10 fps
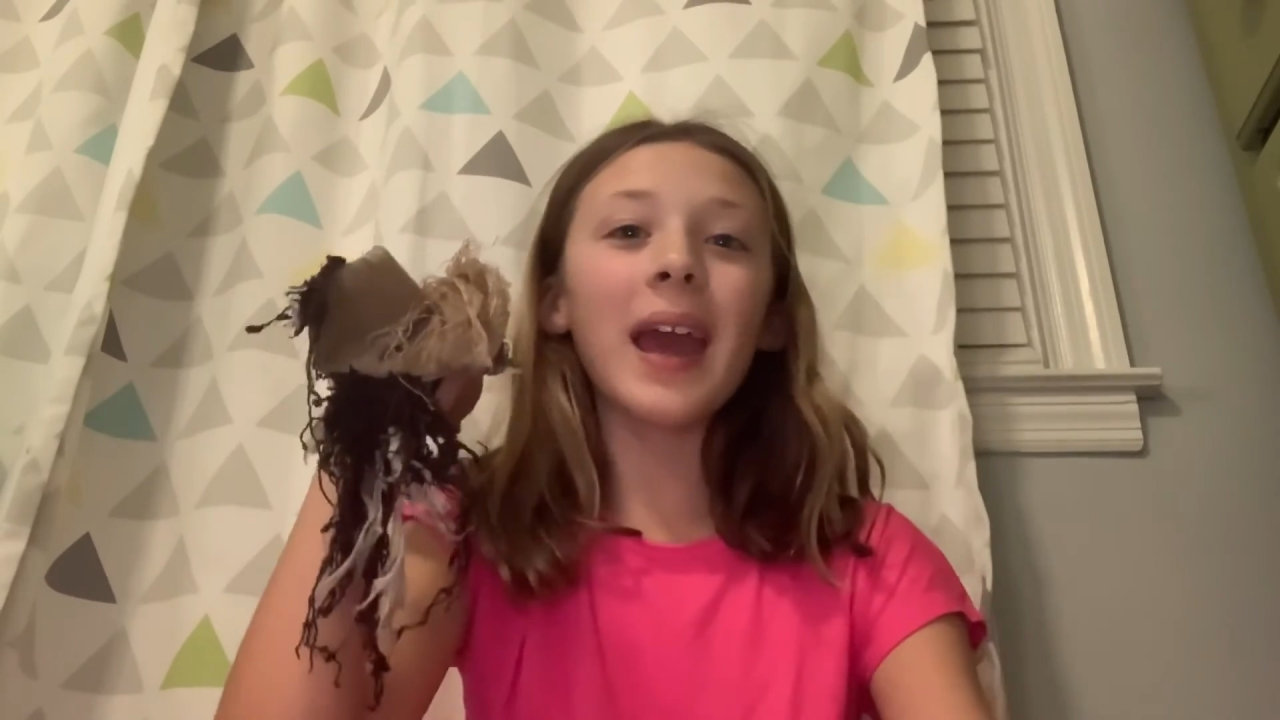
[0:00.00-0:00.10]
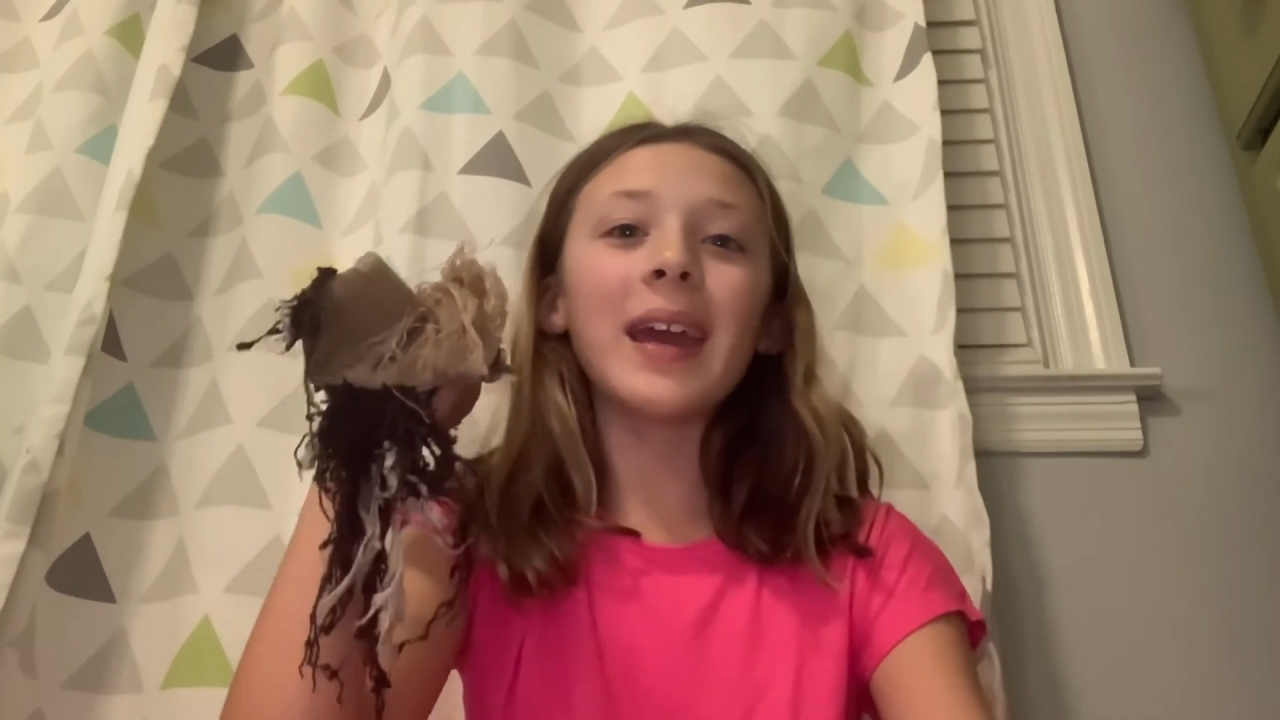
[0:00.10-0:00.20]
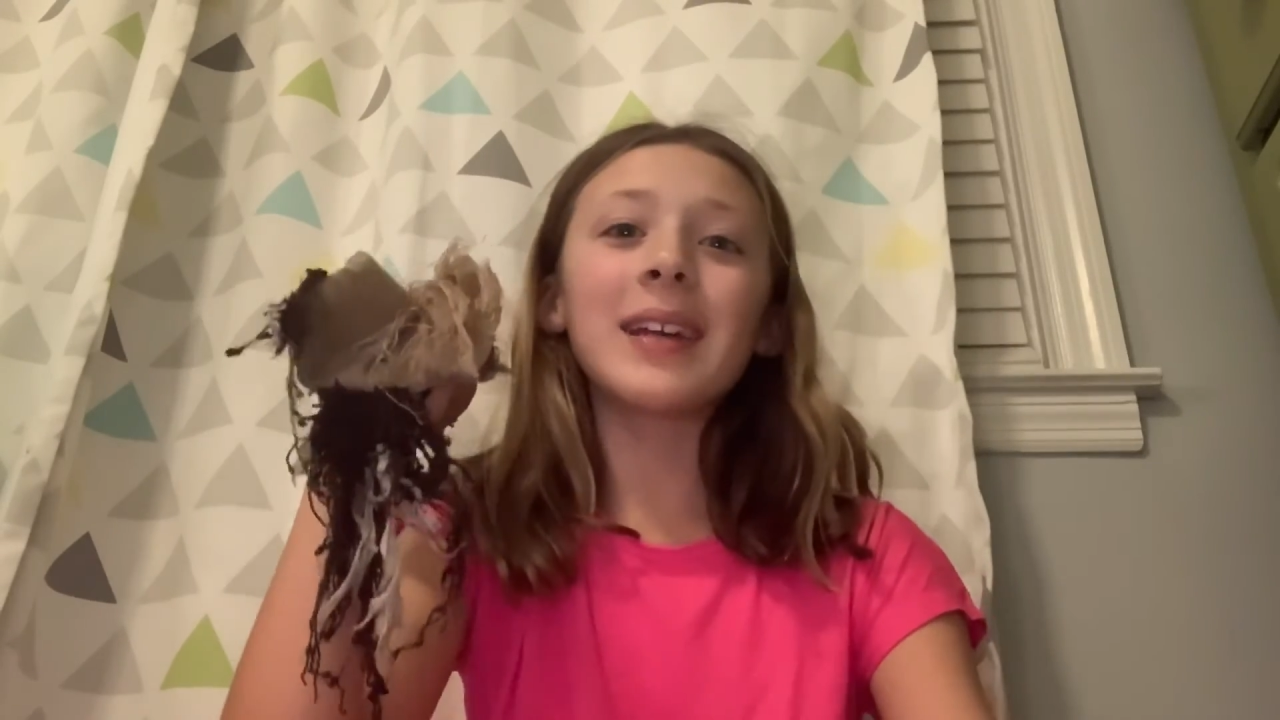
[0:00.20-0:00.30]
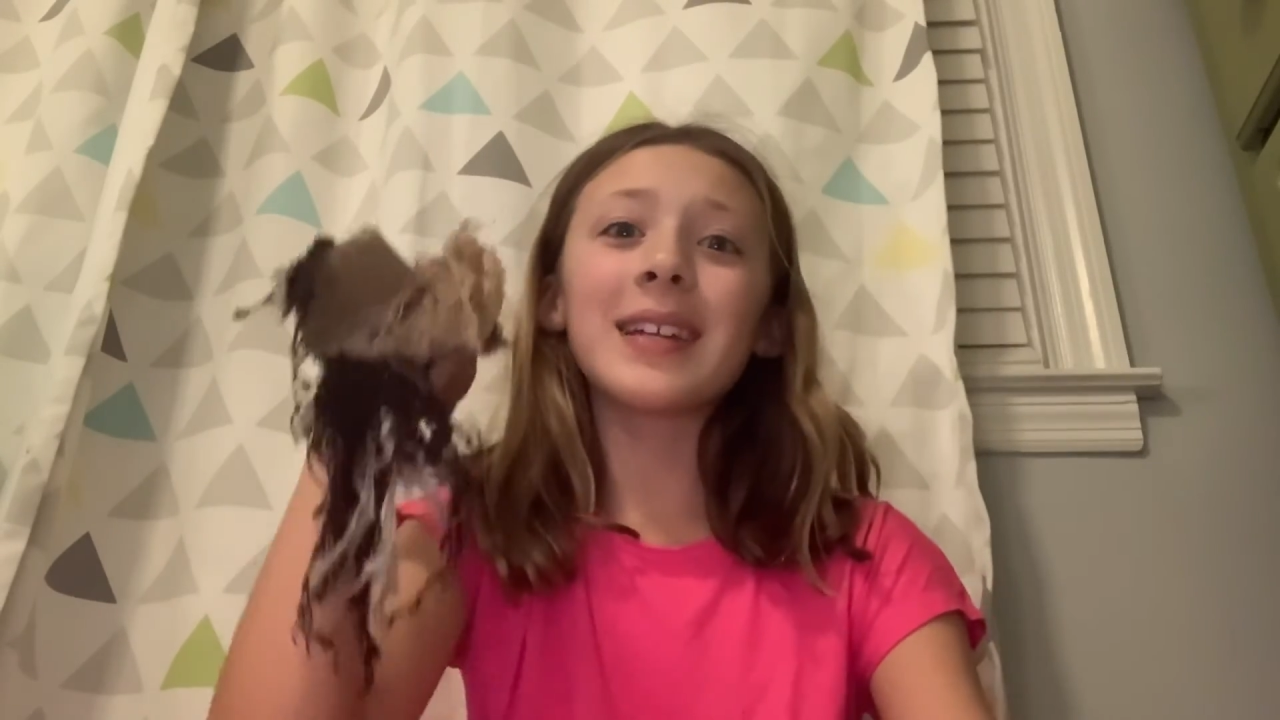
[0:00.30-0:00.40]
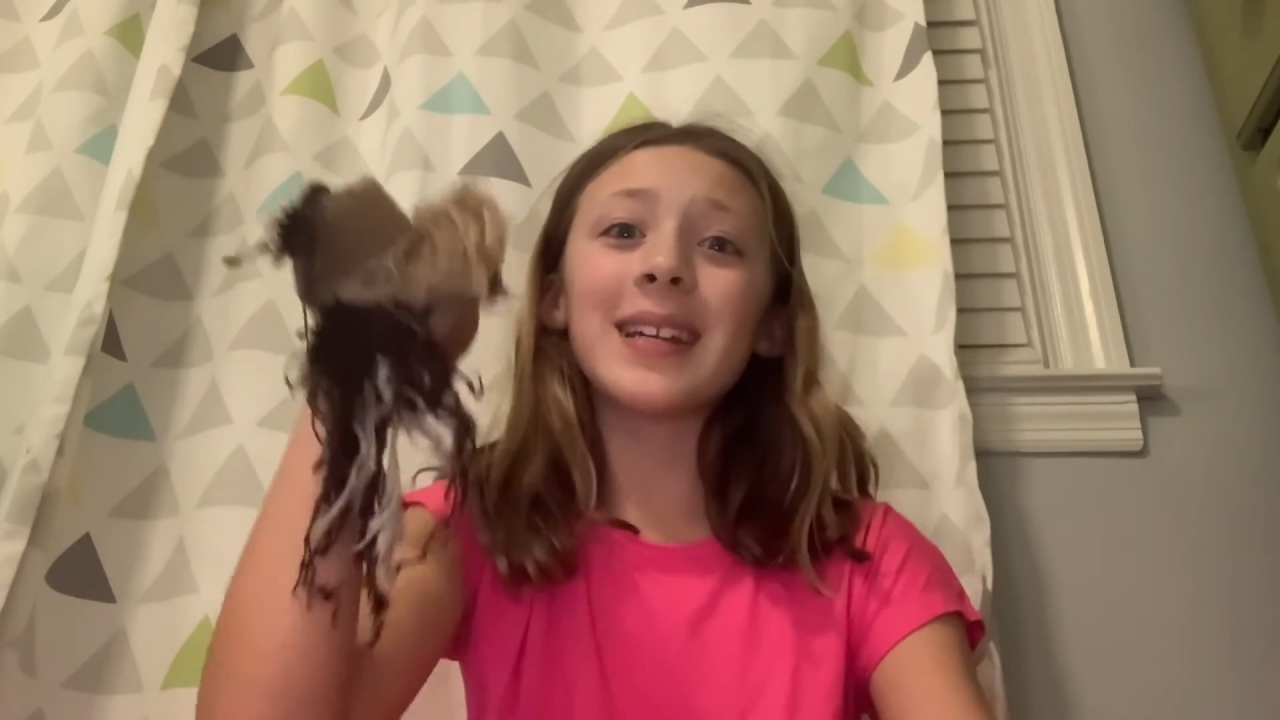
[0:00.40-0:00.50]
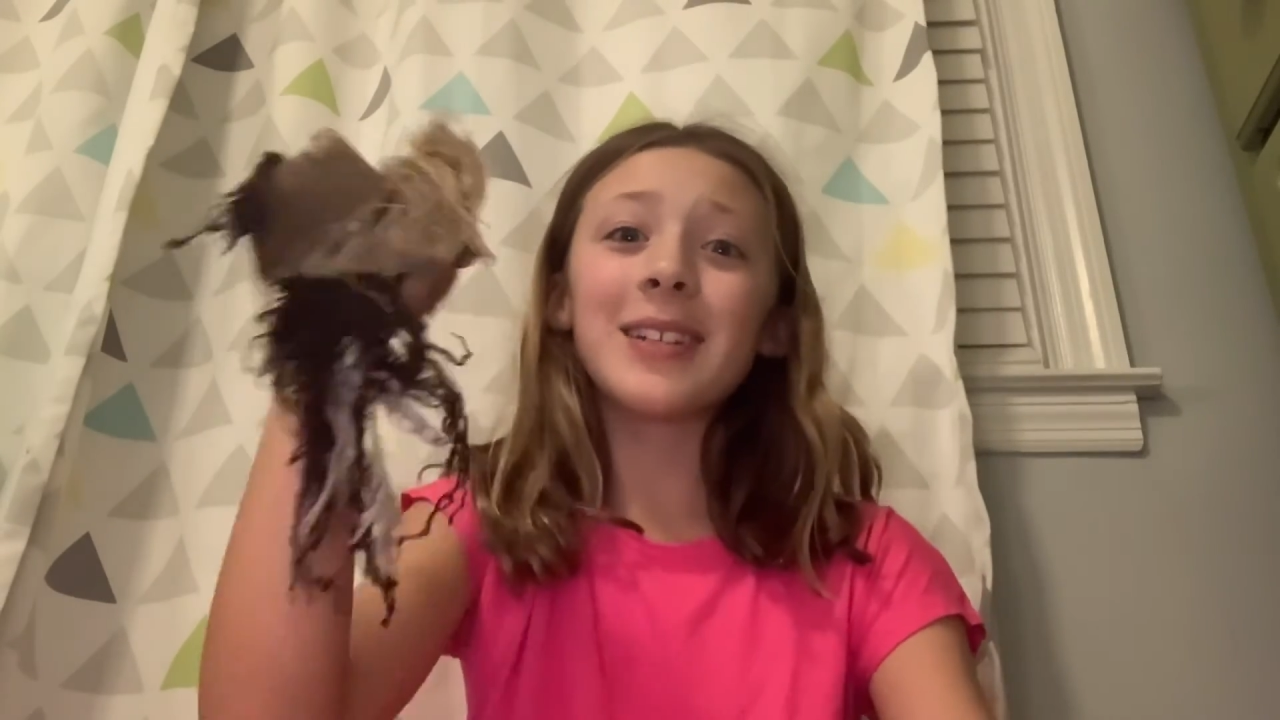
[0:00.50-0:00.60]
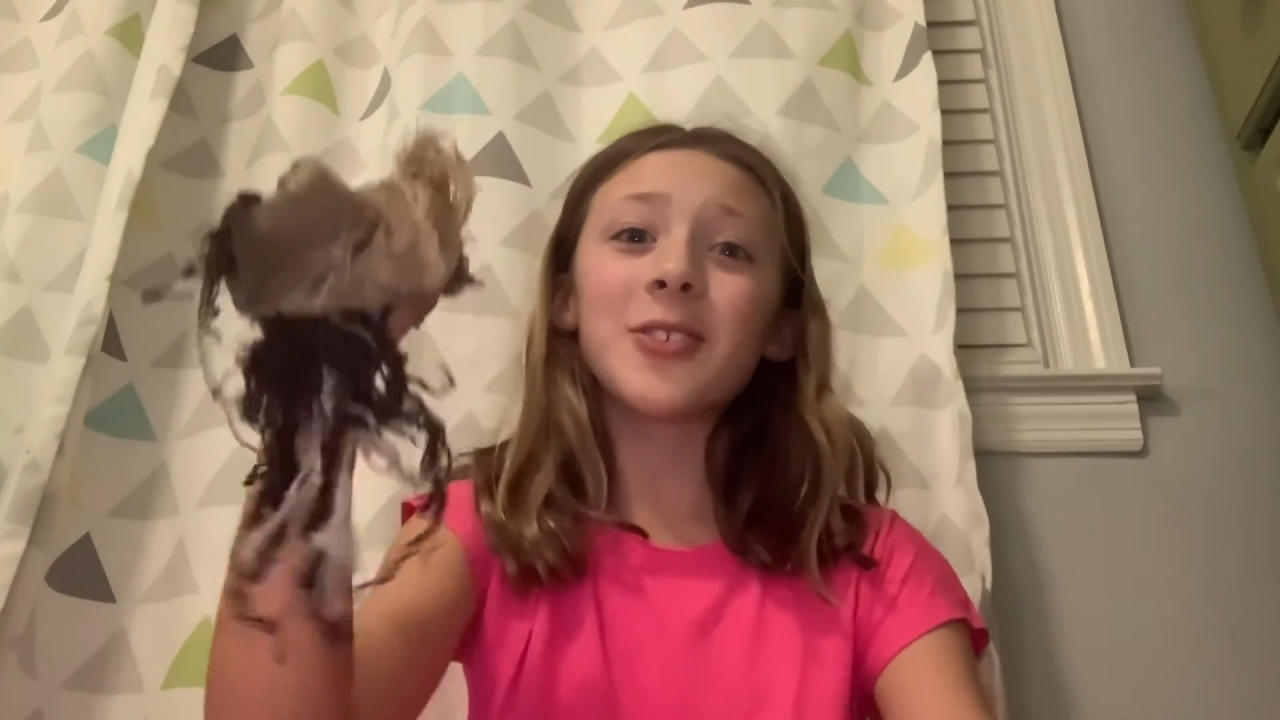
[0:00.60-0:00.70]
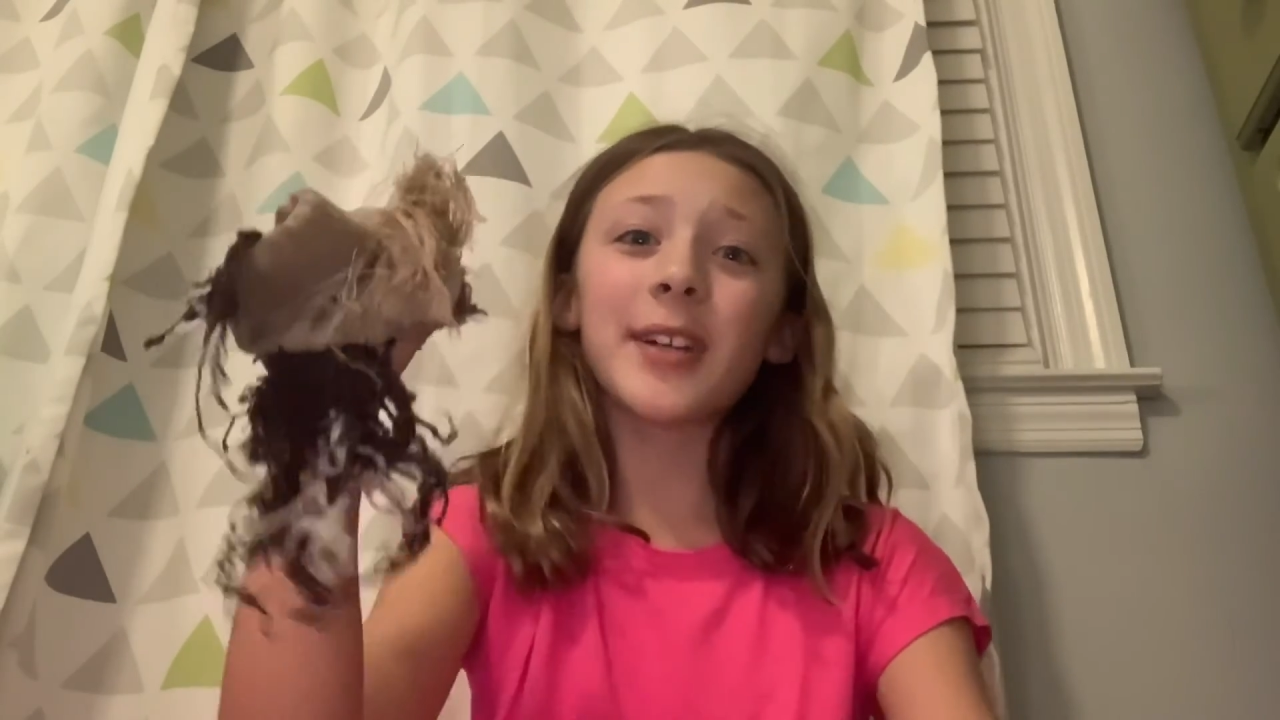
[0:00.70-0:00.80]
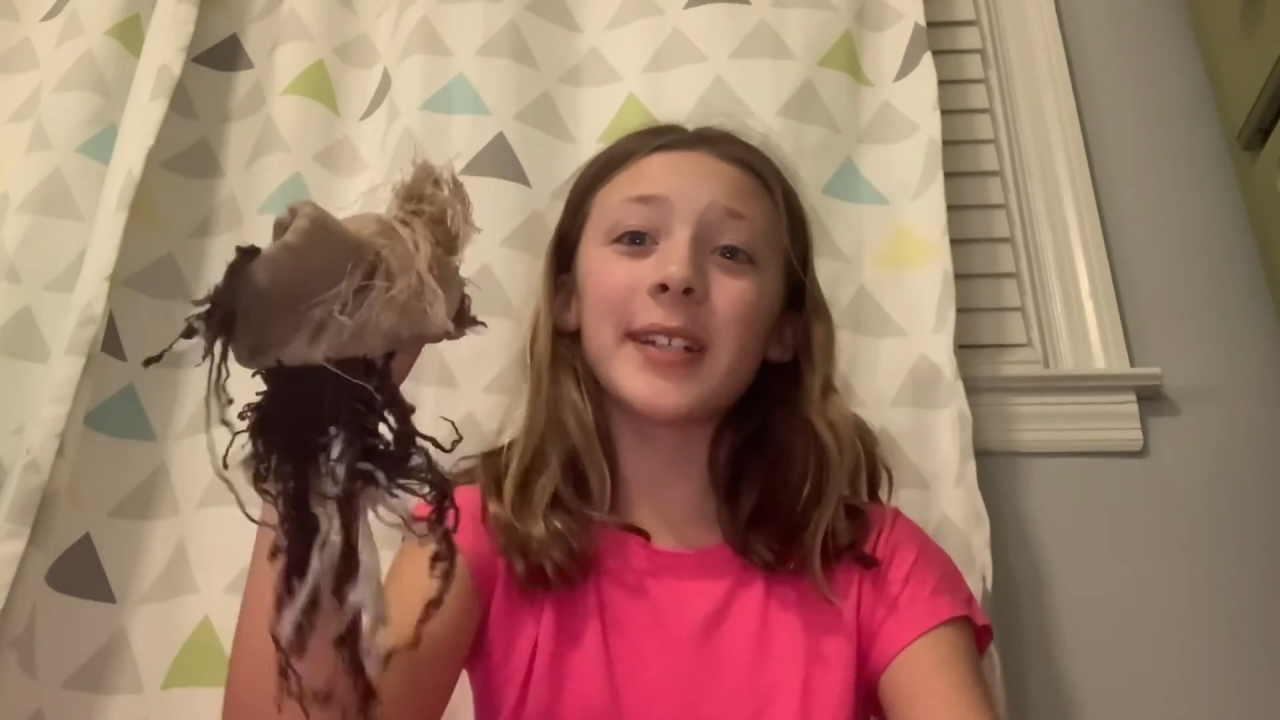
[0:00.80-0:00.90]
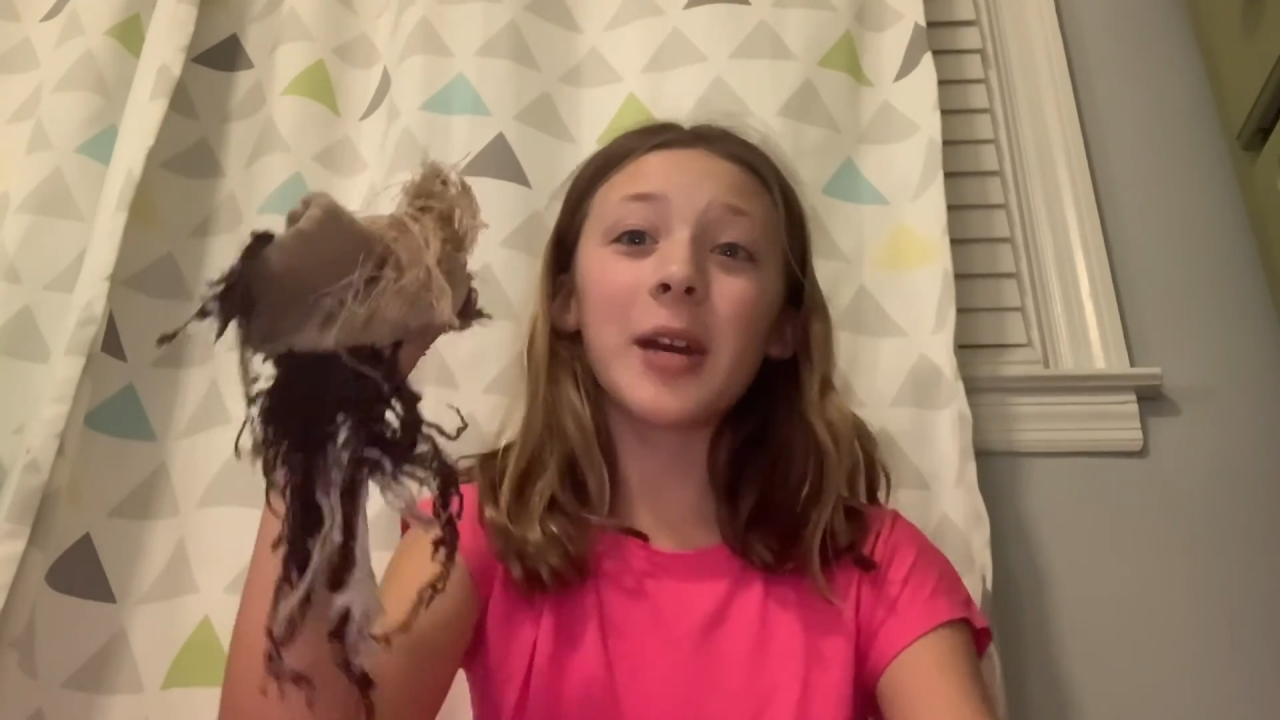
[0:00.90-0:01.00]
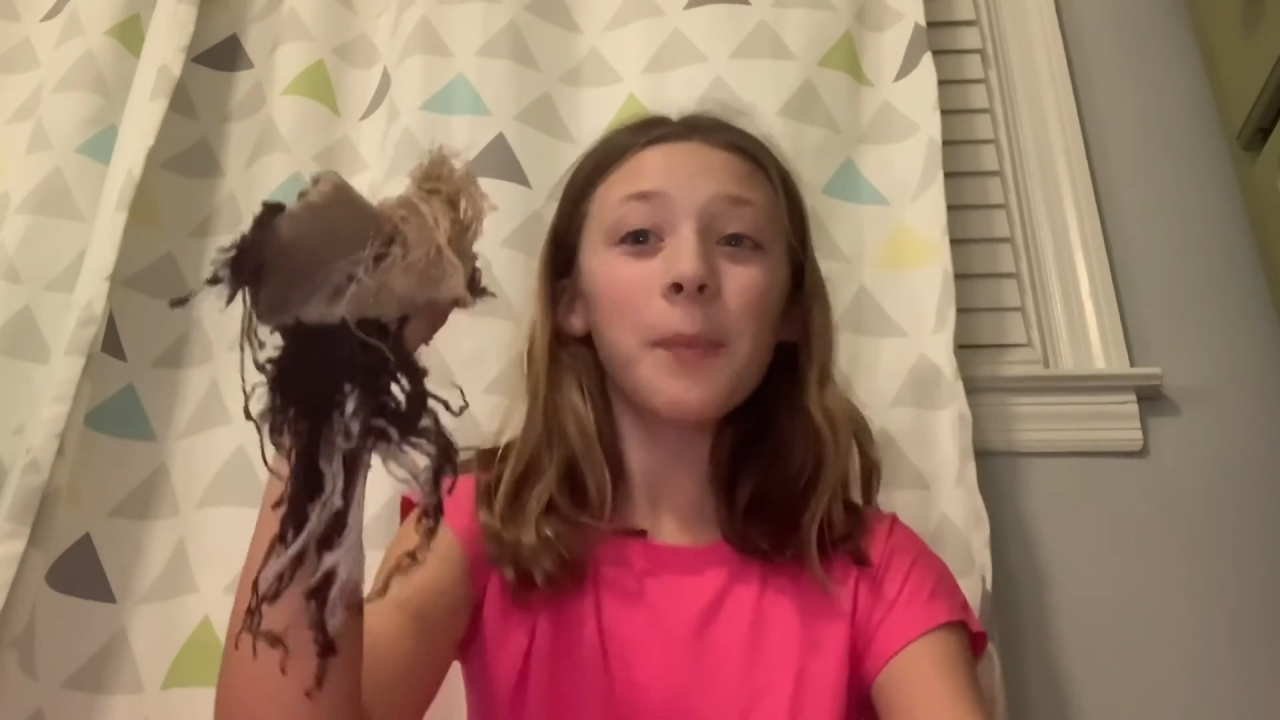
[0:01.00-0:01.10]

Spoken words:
and energetic